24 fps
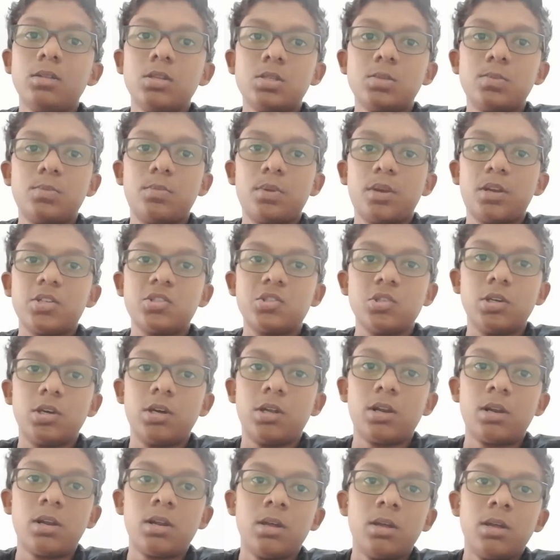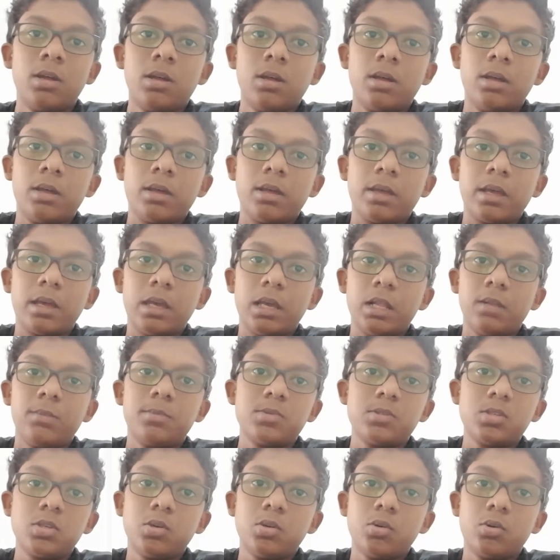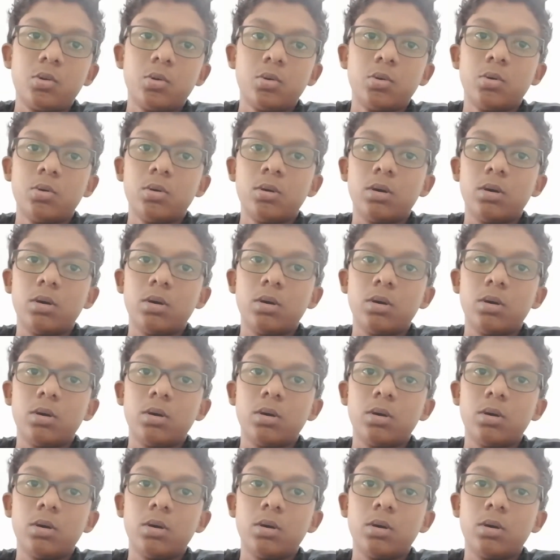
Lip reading: pressure helps you to